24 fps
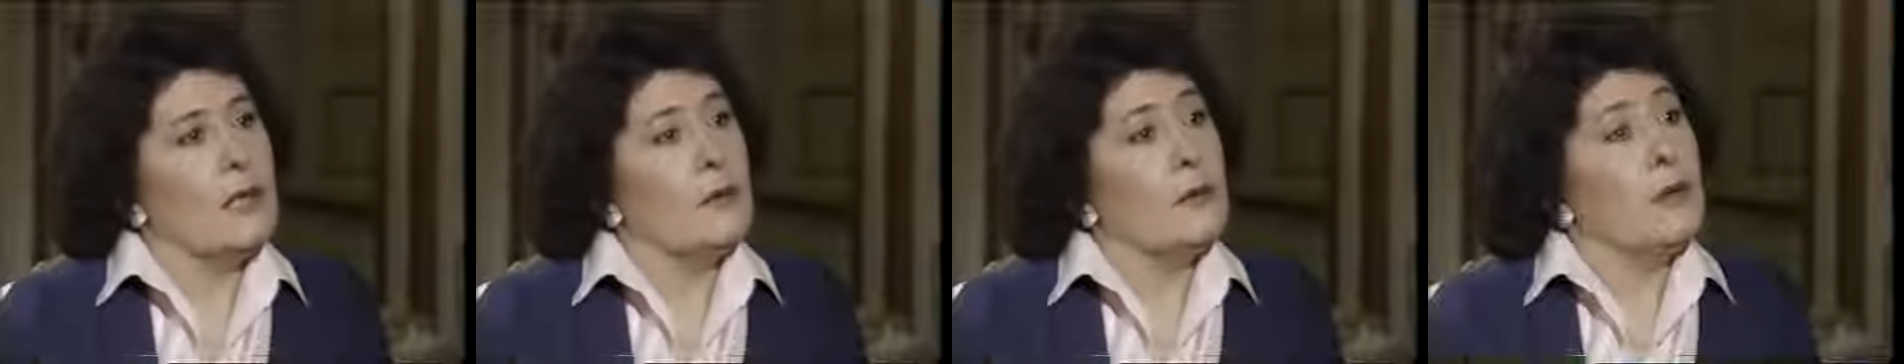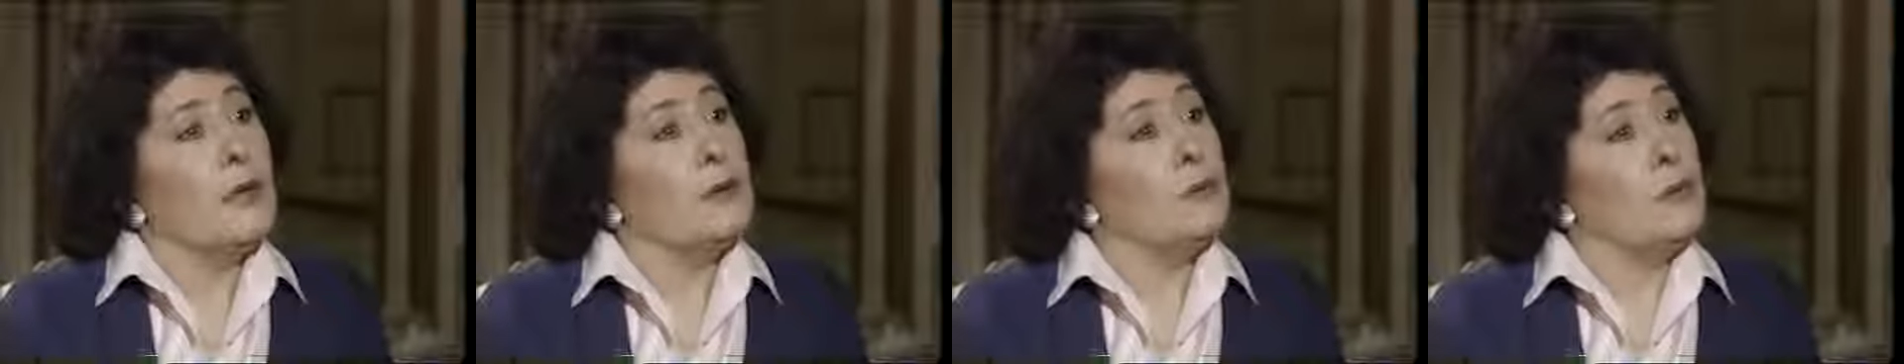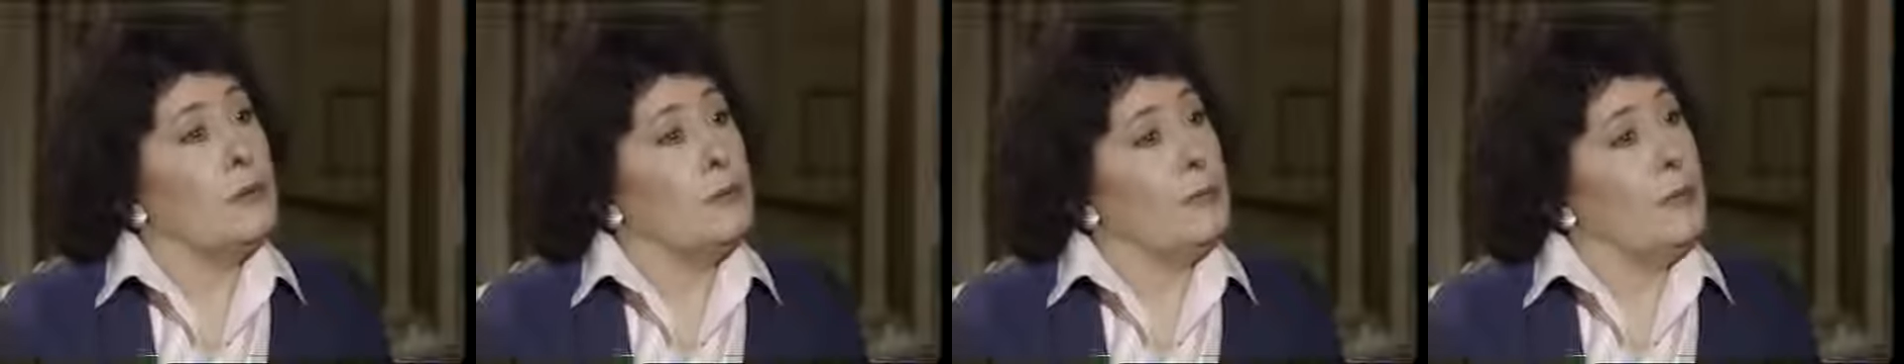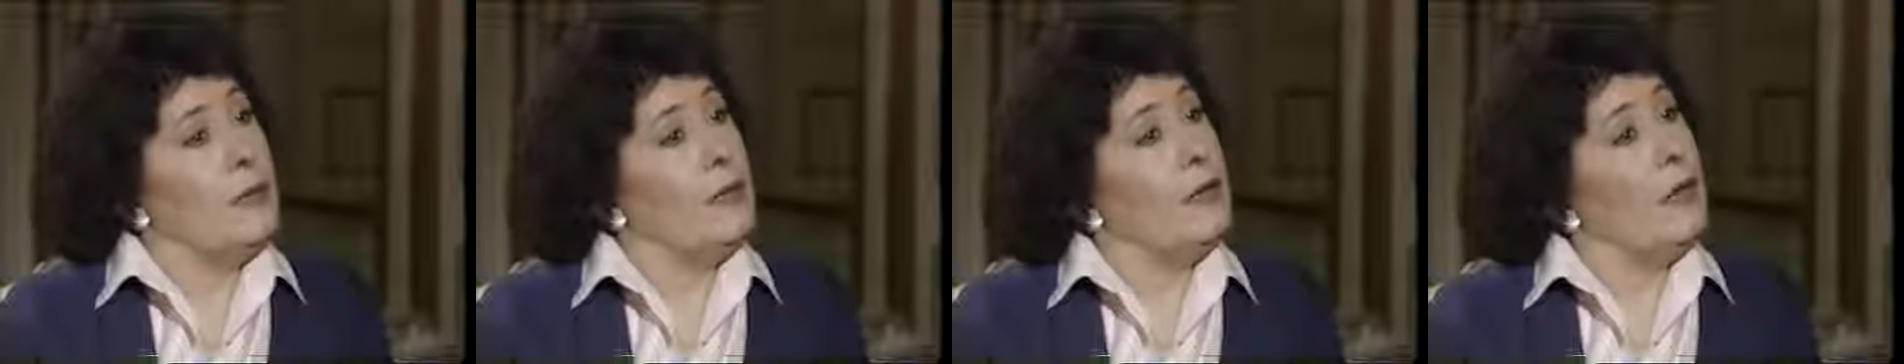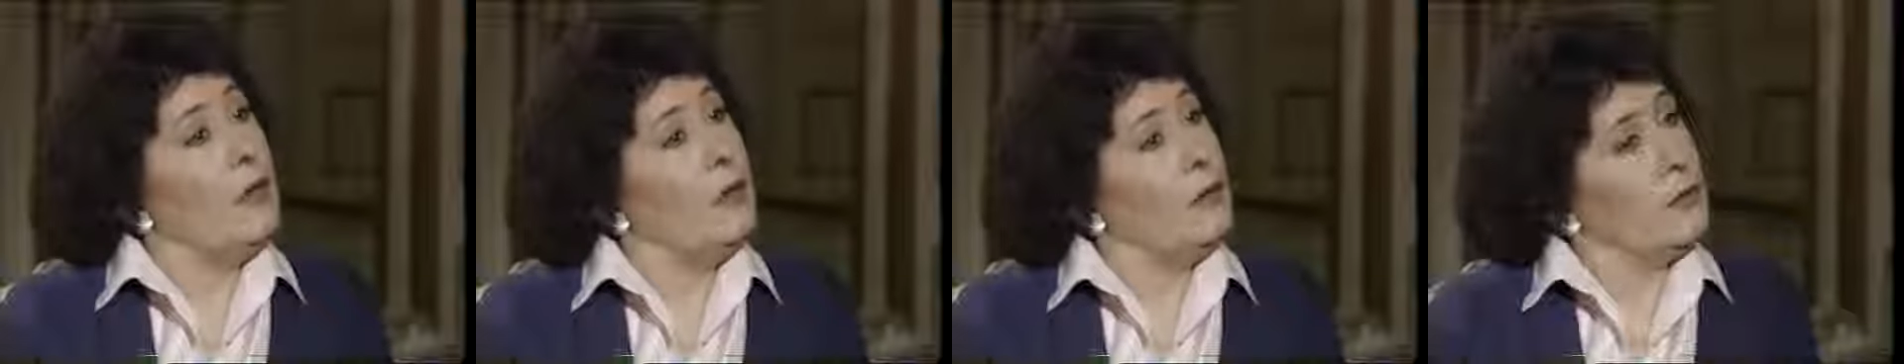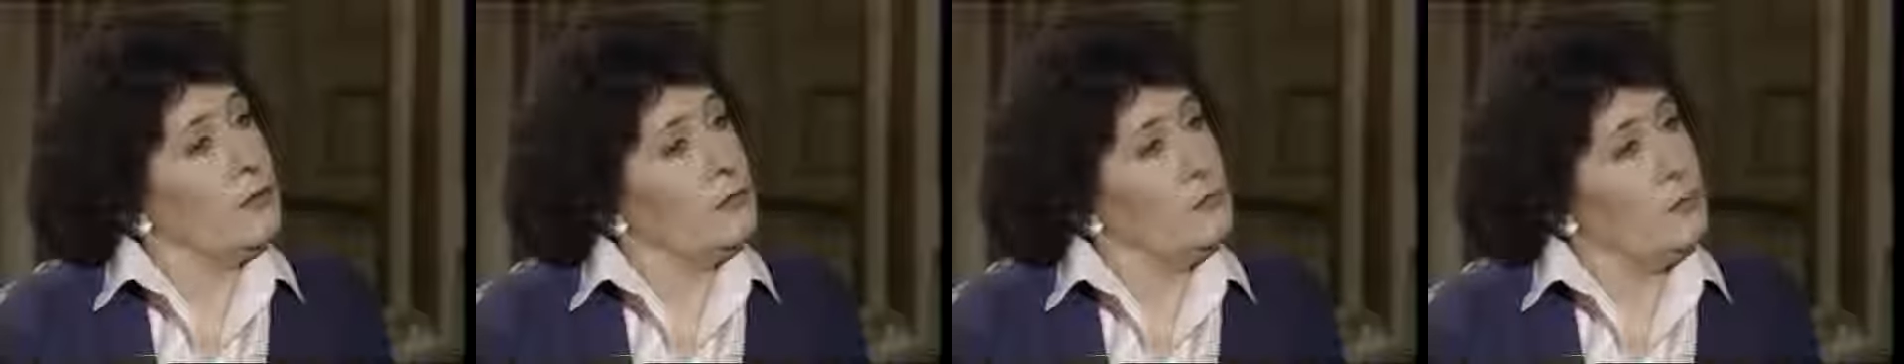it would have been
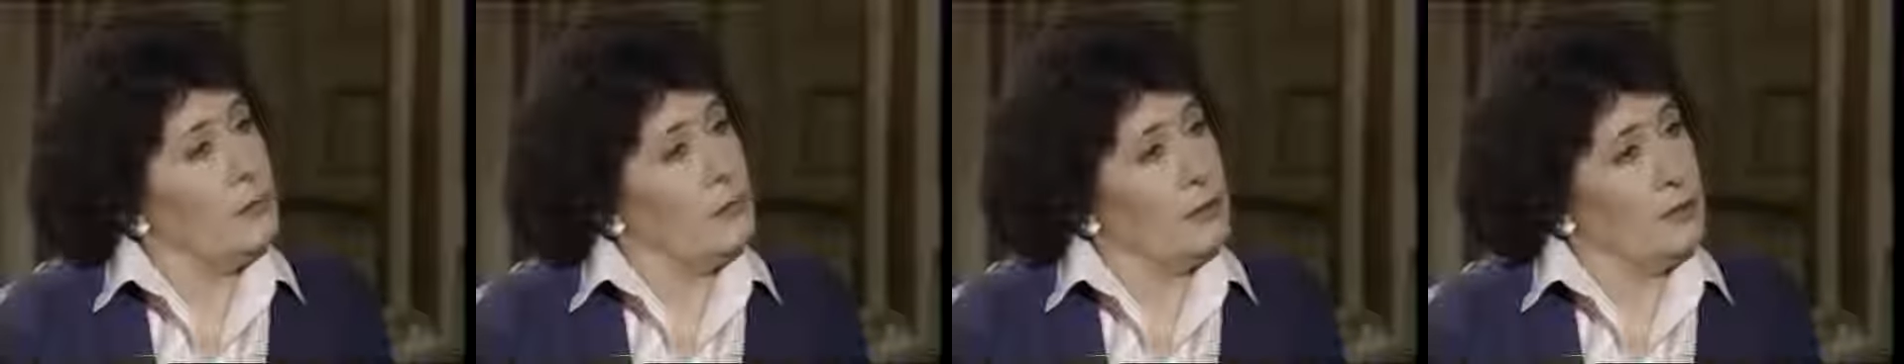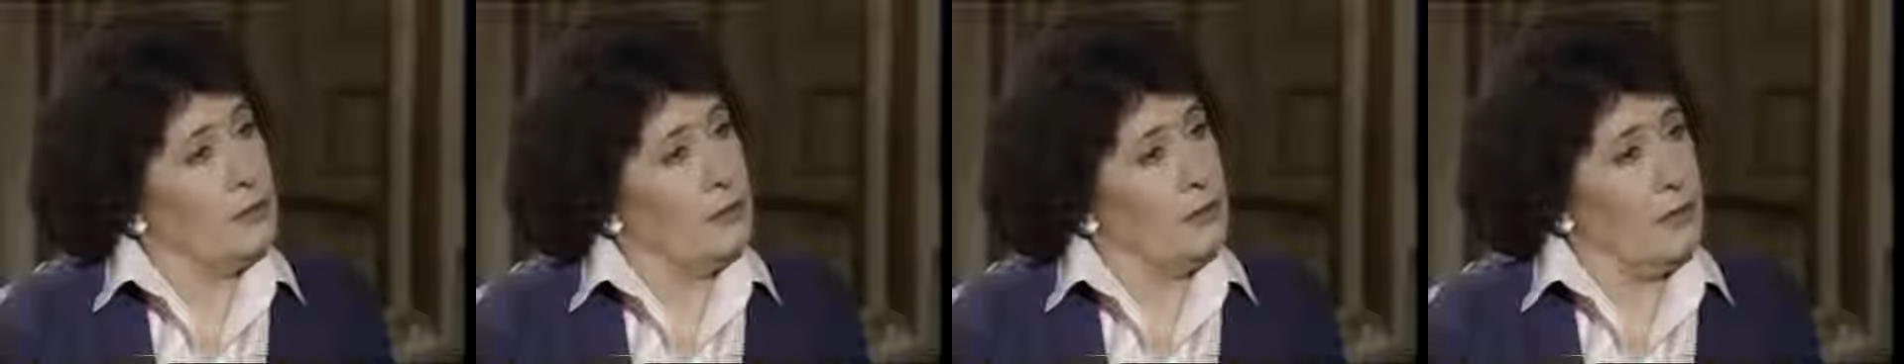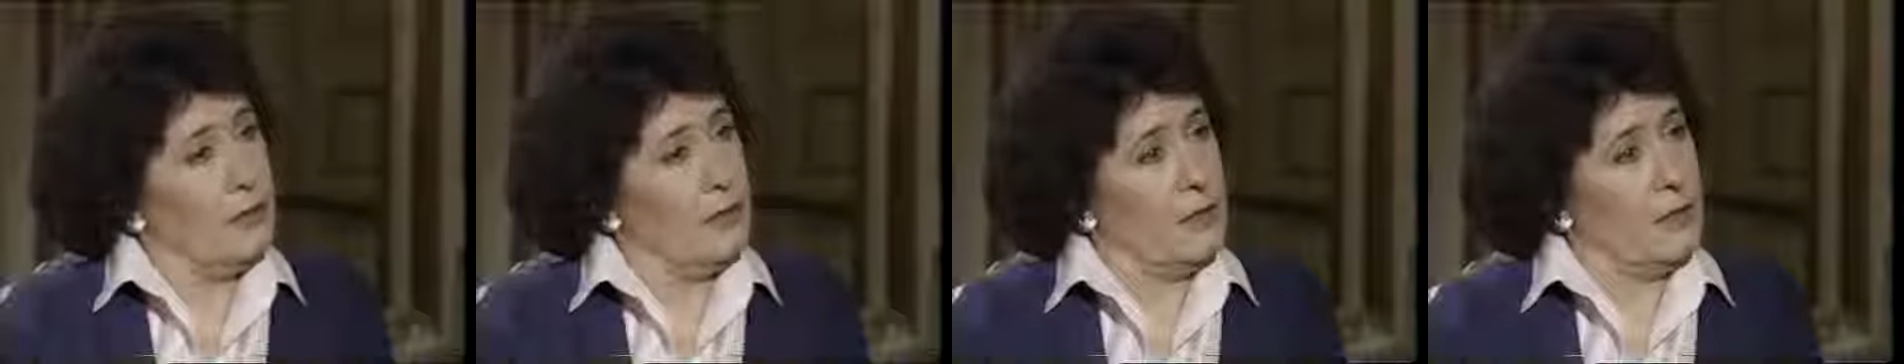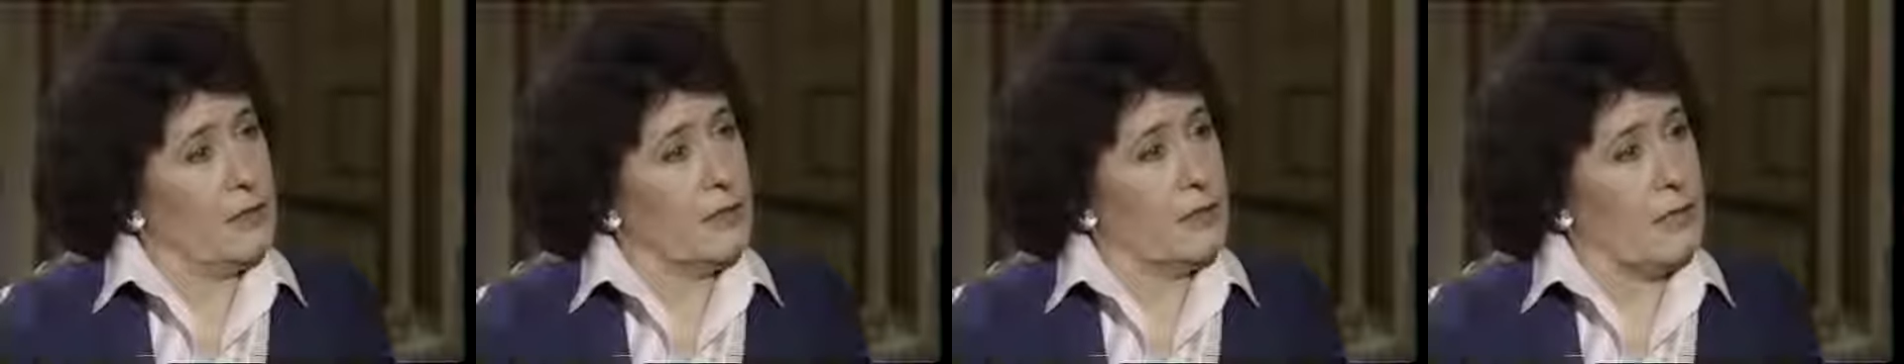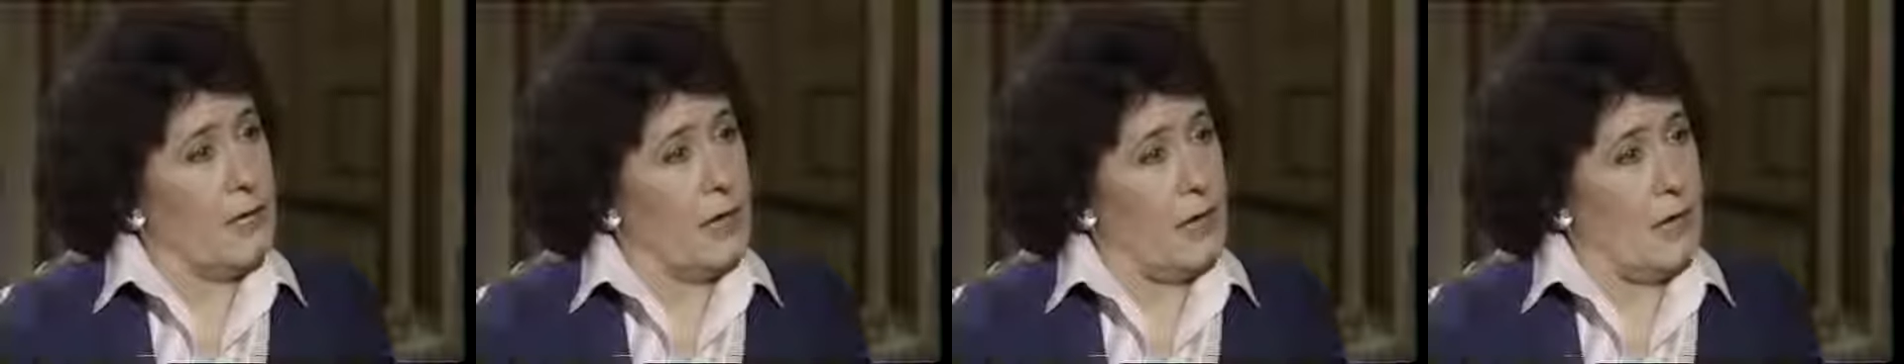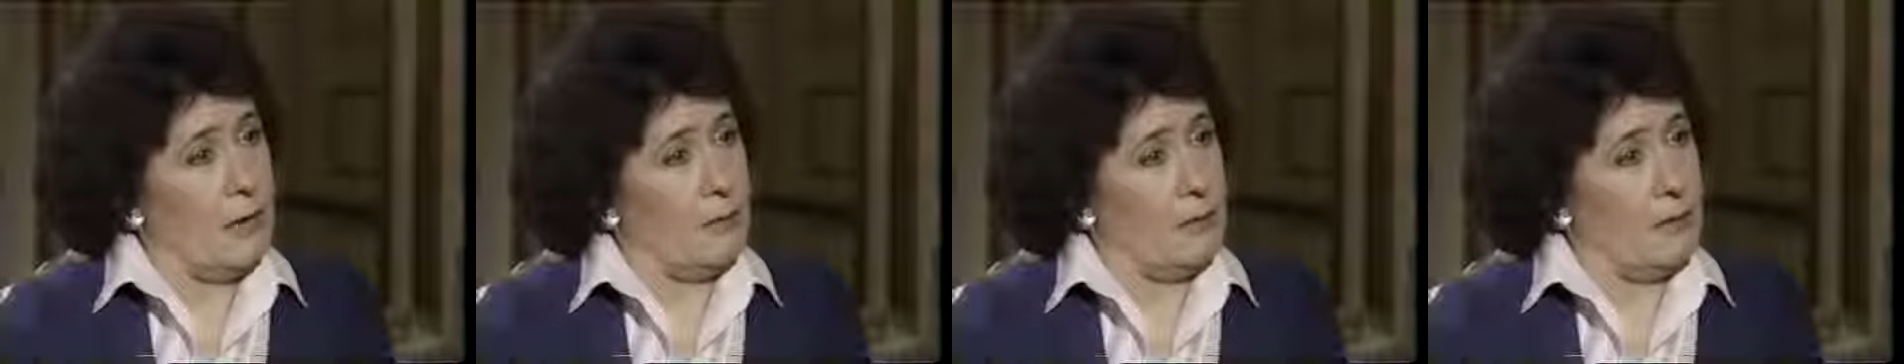hot water in the
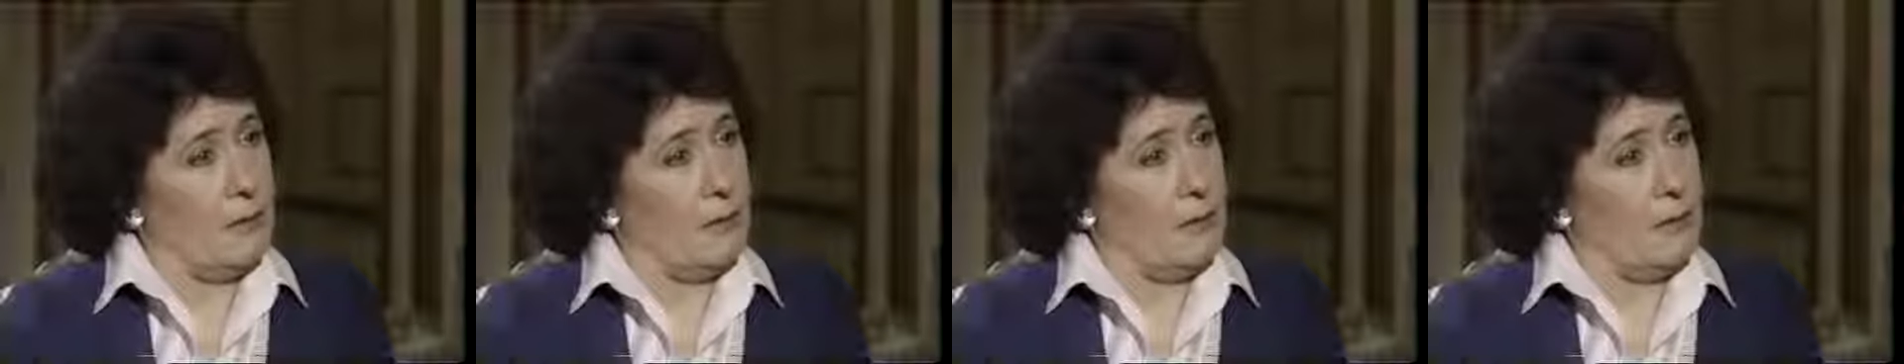tap.